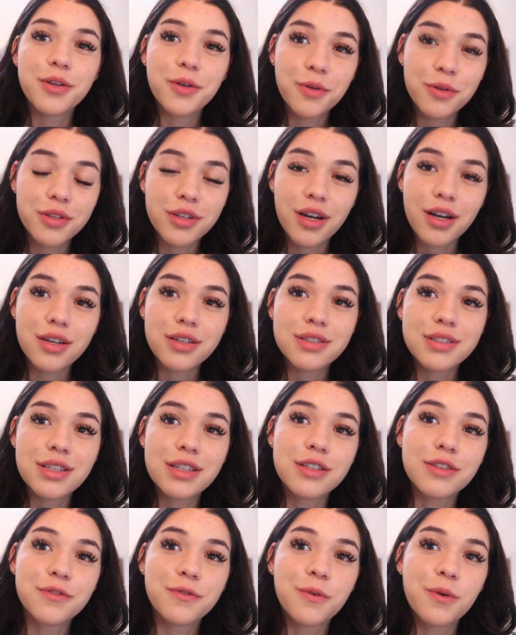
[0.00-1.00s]
Google Docs
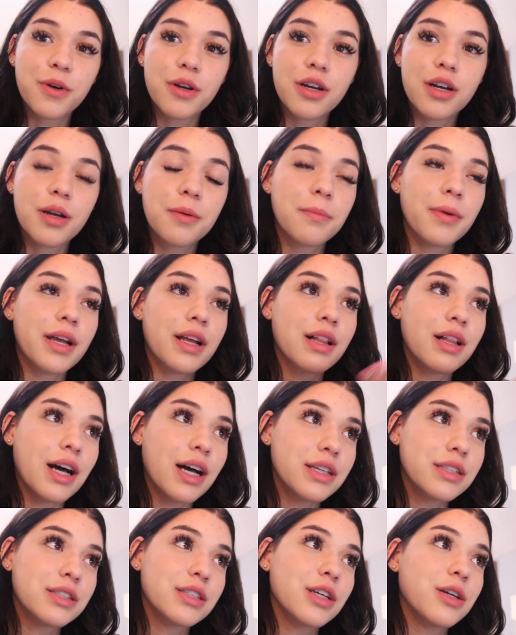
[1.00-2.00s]
is for my
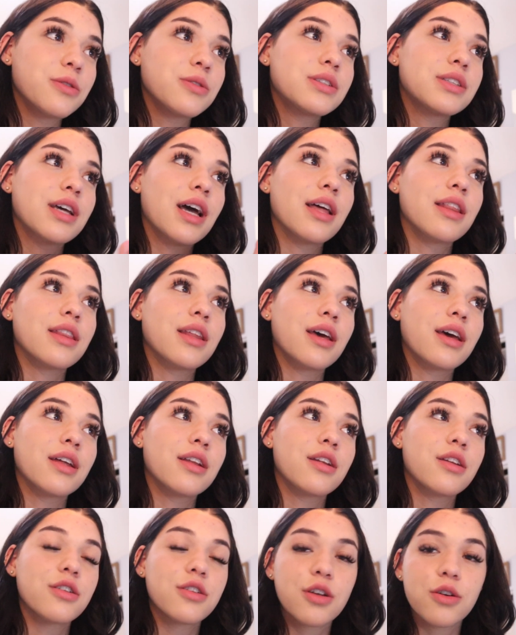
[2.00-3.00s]
class notes, and
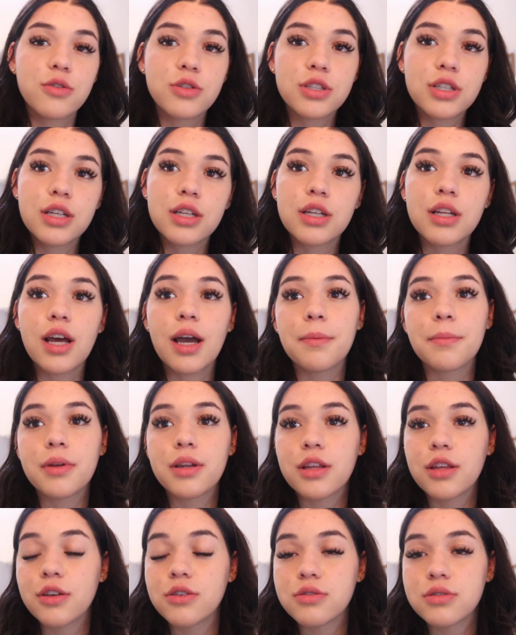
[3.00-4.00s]
then Notion, I'm going
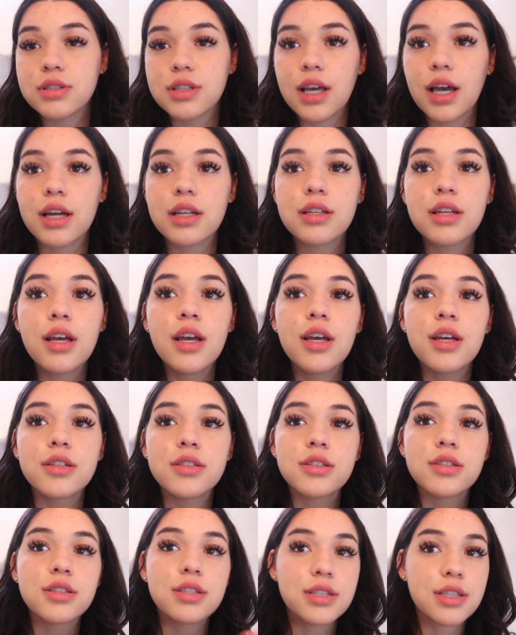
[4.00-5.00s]
to use that
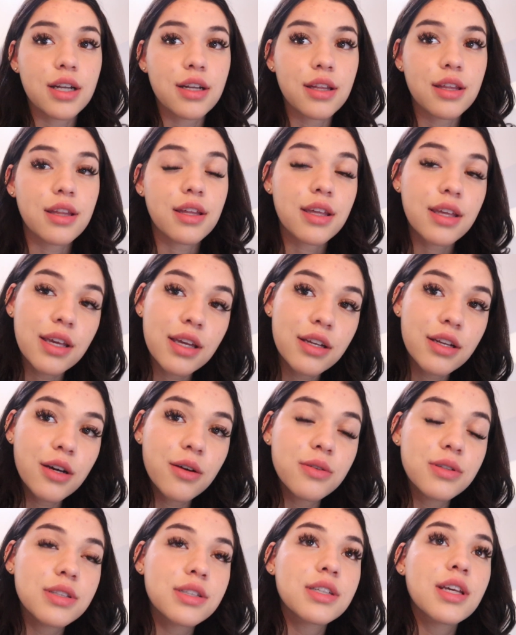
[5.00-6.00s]
to study the
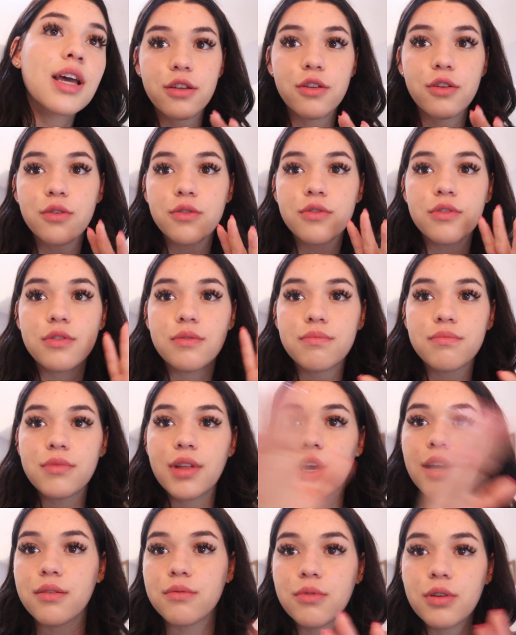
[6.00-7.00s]
keynotes. I can use
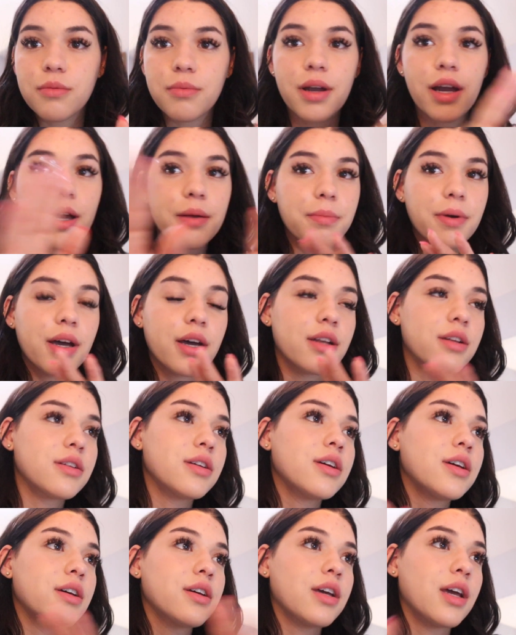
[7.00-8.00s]
that with my iPad
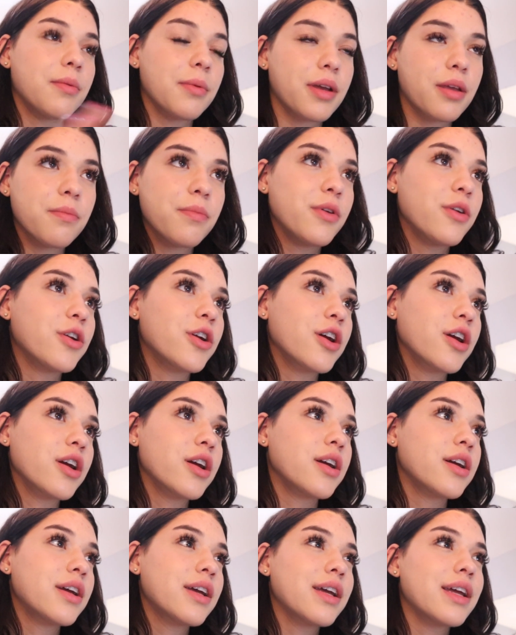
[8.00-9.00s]
and my
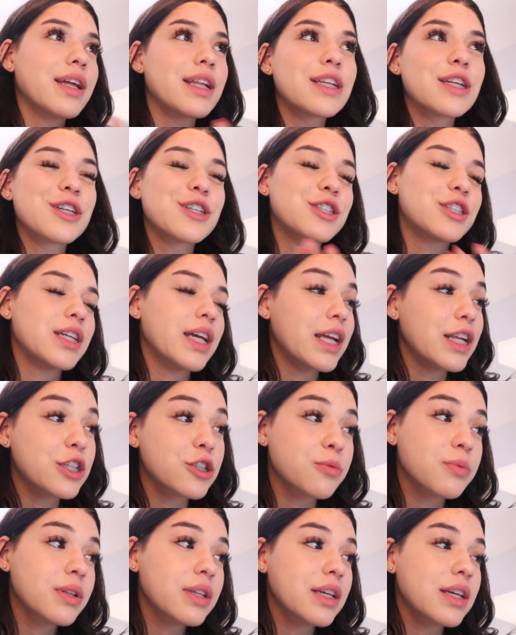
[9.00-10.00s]
computer
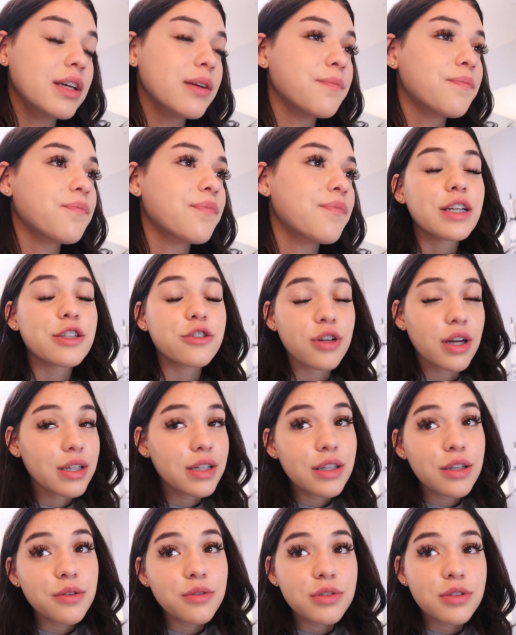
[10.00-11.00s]
interchangeably. tried
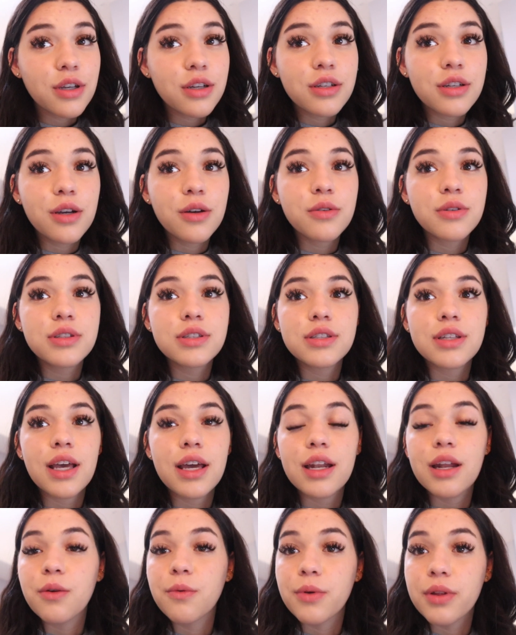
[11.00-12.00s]
to use GoodNotes
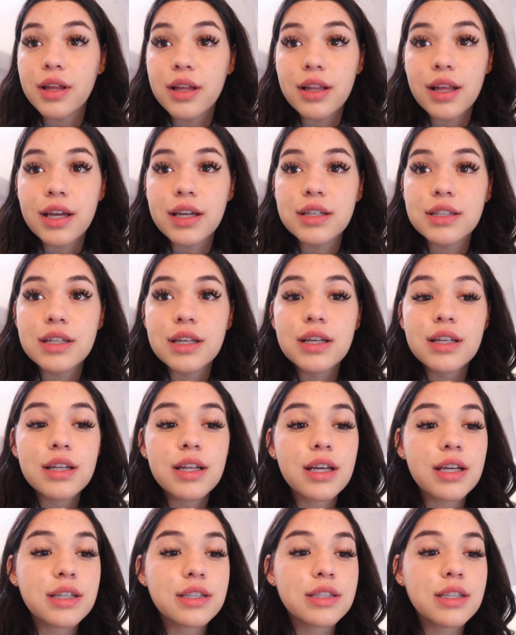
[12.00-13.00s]
and I really liked it,
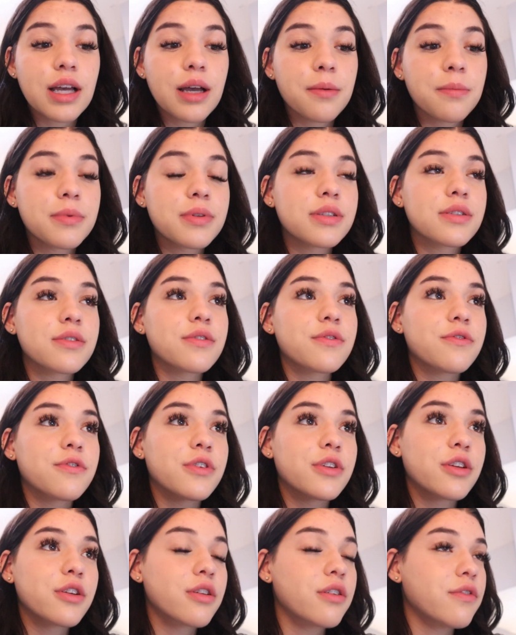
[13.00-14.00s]
except for
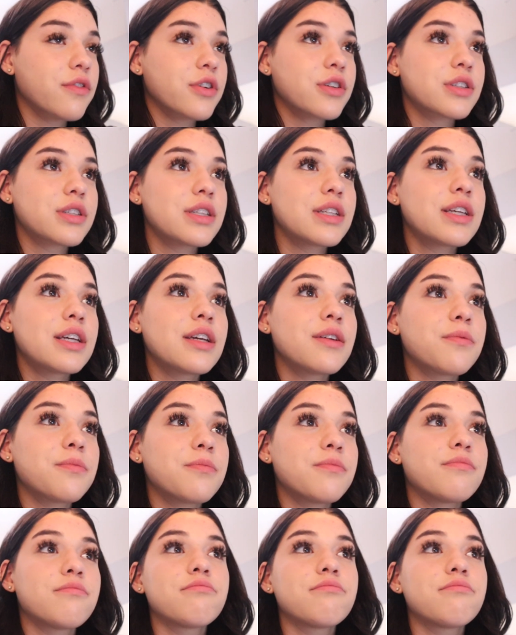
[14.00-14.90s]
university.